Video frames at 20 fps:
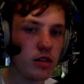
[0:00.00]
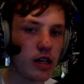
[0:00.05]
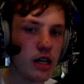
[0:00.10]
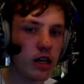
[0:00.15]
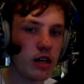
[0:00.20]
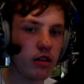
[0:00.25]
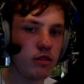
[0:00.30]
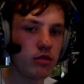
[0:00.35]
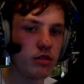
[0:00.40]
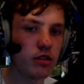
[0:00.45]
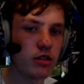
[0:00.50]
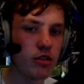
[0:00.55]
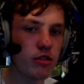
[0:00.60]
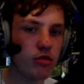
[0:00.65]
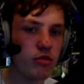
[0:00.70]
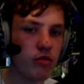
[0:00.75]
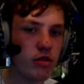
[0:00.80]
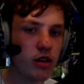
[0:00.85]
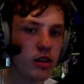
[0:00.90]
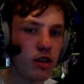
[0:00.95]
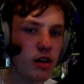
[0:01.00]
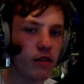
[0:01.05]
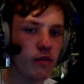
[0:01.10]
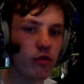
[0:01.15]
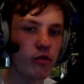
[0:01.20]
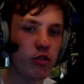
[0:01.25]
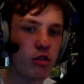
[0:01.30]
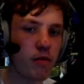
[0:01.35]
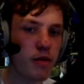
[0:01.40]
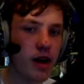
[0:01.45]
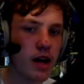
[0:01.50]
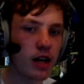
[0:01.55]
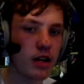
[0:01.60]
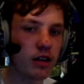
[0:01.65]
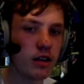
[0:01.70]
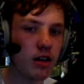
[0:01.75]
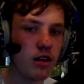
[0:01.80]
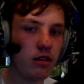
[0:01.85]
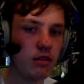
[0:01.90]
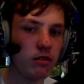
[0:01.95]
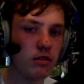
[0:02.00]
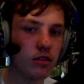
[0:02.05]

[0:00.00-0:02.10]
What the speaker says: Hello to another Amanda.